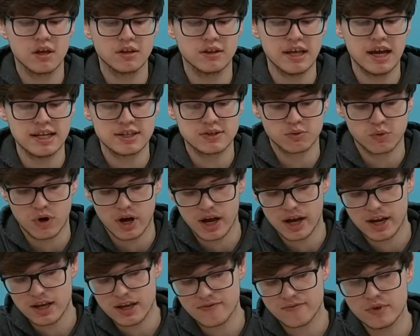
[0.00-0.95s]
That's
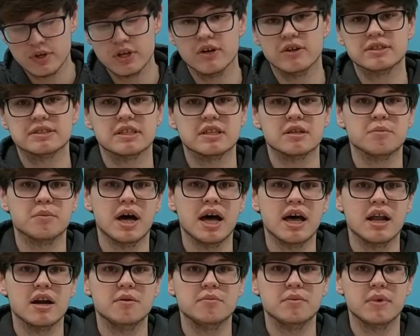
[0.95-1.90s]
why, if you notice at the
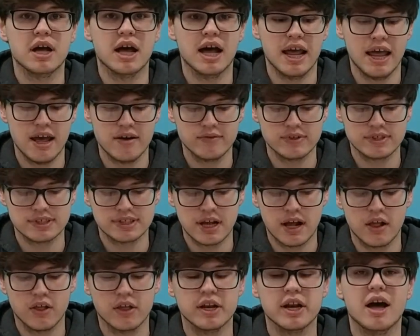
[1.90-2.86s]
bottom, I have a
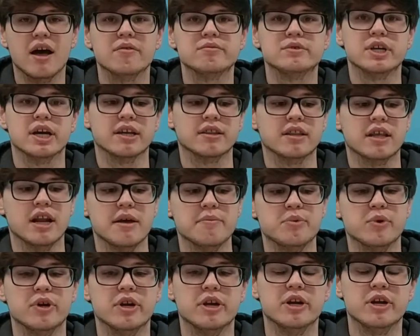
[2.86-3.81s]
solid object that I
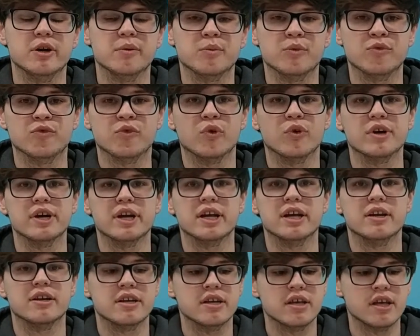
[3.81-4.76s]
put in here
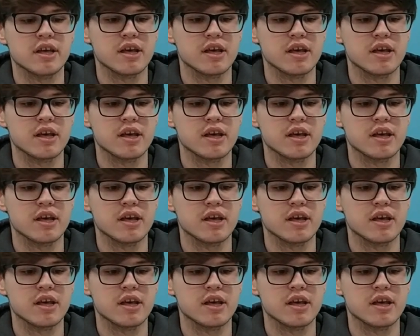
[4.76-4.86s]
beforehand.